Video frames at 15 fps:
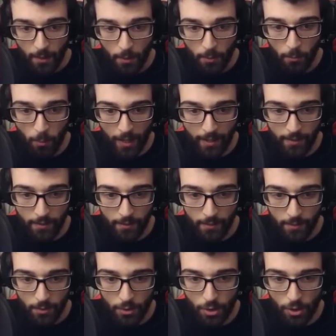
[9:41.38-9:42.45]
1,
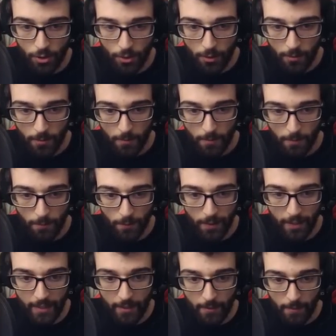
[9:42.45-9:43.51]
2,
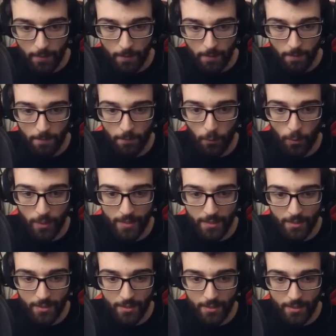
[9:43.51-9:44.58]
3, 4.
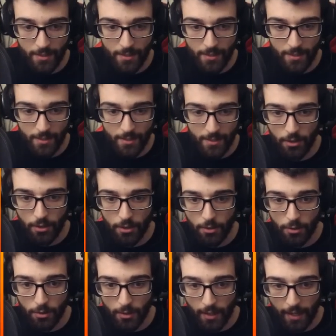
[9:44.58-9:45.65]
This guy's trying to go and
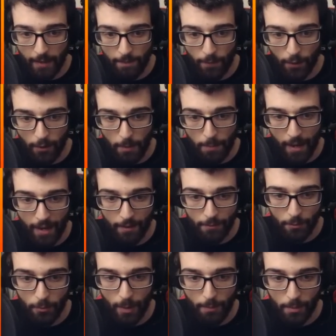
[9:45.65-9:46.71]
use a very
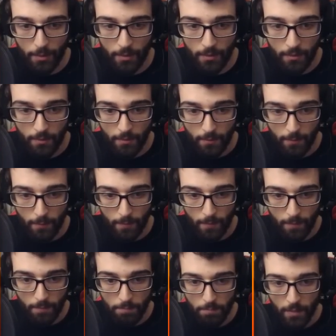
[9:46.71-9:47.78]
powerful weapon.
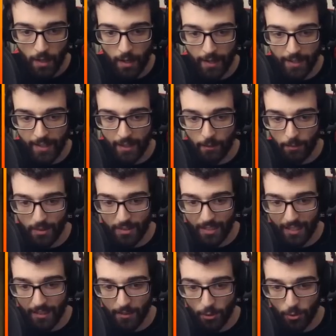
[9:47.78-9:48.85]
Okay, I went
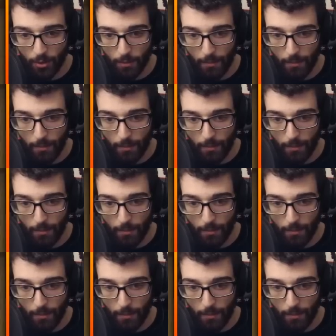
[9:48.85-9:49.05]
and took him